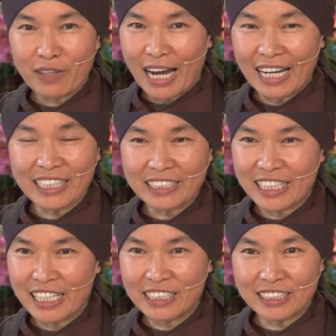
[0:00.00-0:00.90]
I
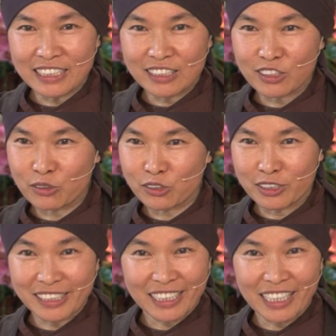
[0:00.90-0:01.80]
engaged in
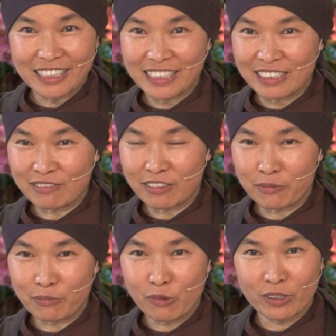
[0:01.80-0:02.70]
socializing
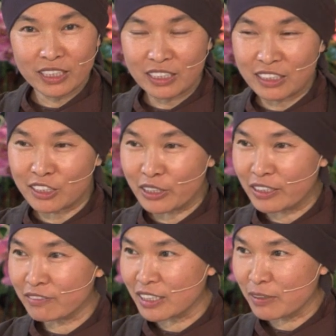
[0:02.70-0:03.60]
from morning until
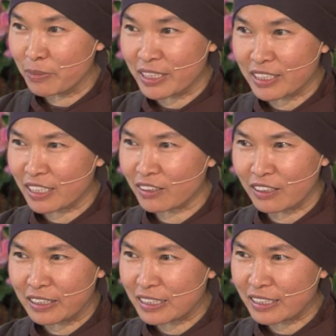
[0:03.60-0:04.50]
evening because I
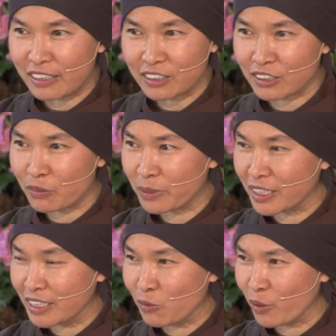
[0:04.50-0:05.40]
thought, there are so
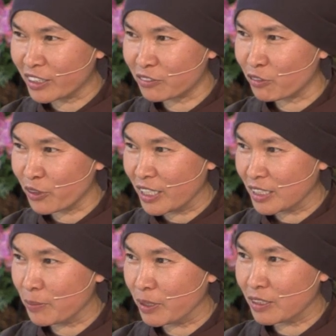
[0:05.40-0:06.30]
many wonderful
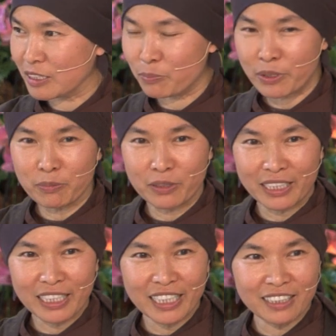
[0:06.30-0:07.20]
things about these people
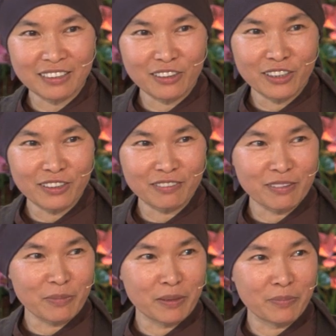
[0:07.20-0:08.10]
and I gotta learn
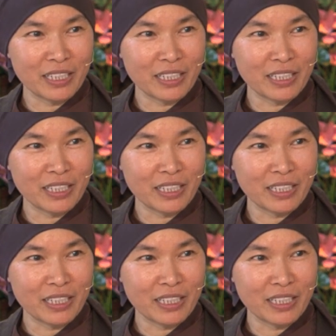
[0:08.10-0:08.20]
from them.